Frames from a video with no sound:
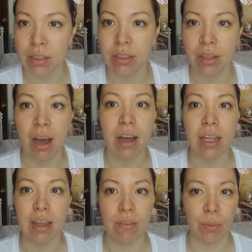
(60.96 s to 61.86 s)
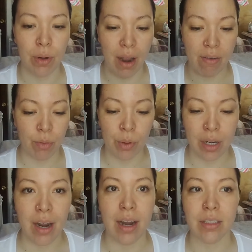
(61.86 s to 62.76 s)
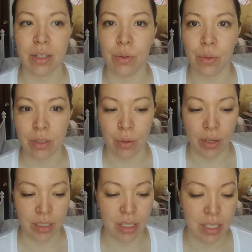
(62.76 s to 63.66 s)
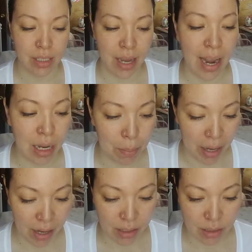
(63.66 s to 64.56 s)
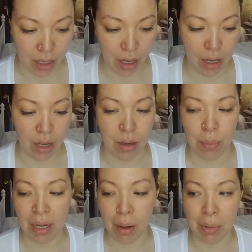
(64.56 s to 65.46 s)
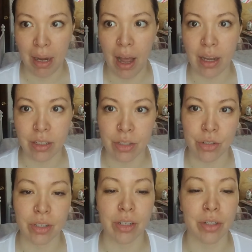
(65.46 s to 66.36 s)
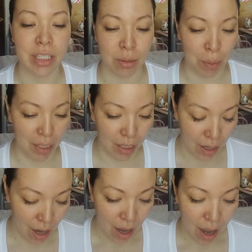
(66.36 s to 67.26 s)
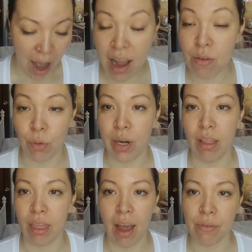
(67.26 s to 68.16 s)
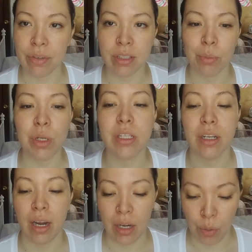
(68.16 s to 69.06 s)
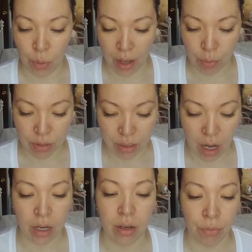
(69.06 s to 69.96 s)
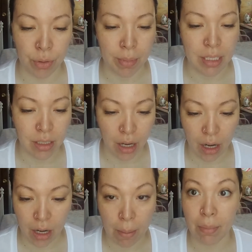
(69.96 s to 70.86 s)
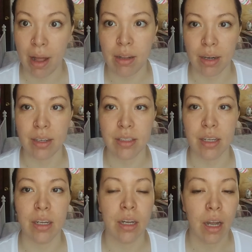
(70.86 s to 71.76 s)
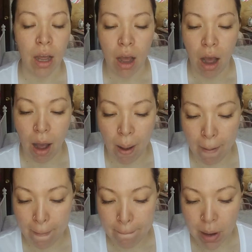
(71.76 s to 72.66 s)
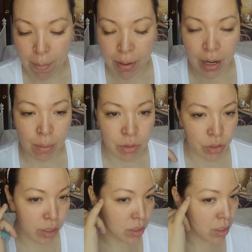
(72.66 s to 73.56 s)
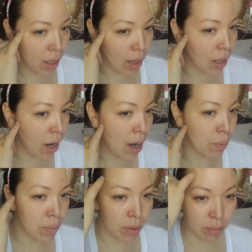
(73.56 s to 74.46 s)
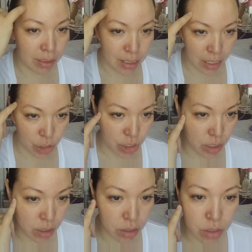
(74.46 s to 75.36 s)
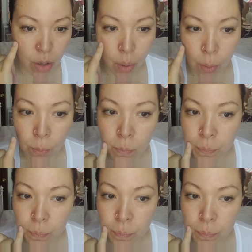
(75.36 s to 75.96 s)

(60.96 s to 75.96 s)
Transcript: the sun even when everyone in high school was going to these tanning beds and becoming extra crispy. I avoided that. For some reason I knew that was not good for my skin, and I'm glad that I did. But I'm starting to get like hyperpigmentation, so